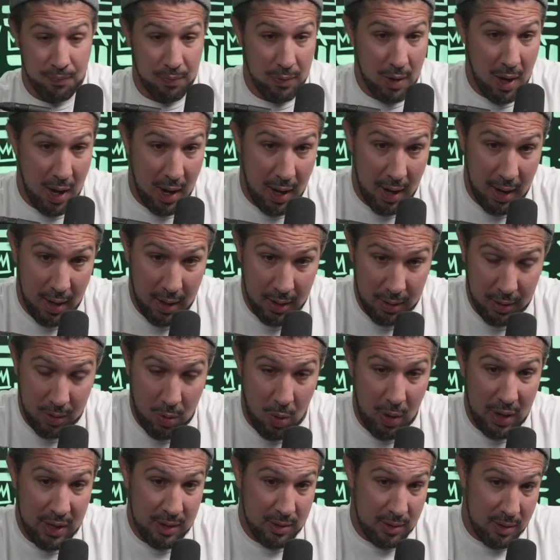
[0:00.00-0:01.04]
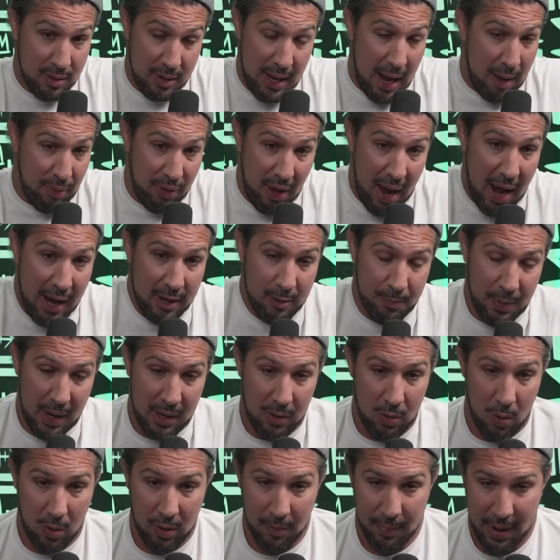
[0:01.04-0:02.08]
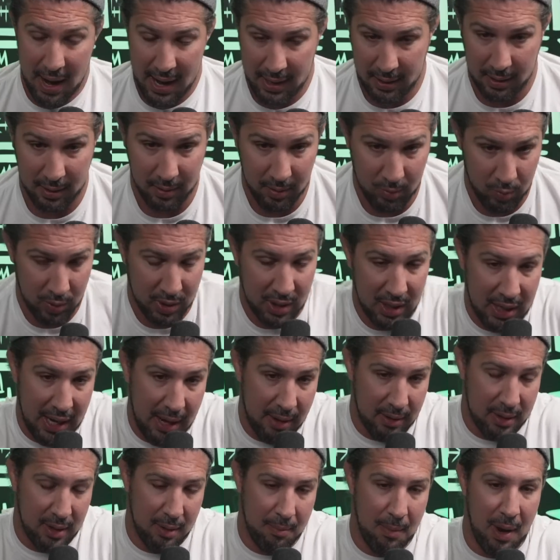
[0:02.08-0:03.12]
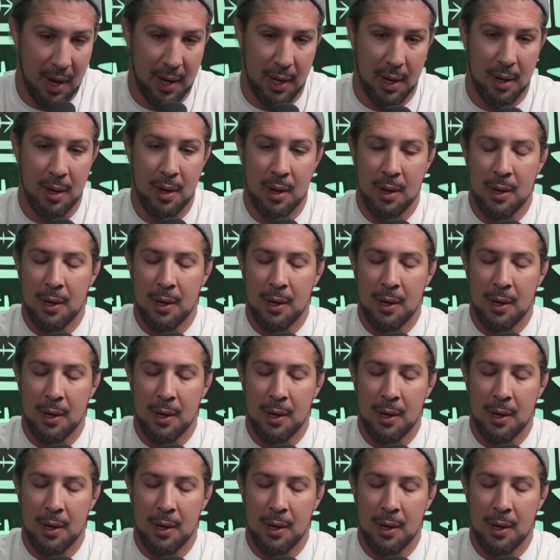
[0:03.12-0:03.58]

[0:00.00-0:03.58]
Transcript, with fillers: uh, court. He's now the highest paid quarterback with the guaranteed money.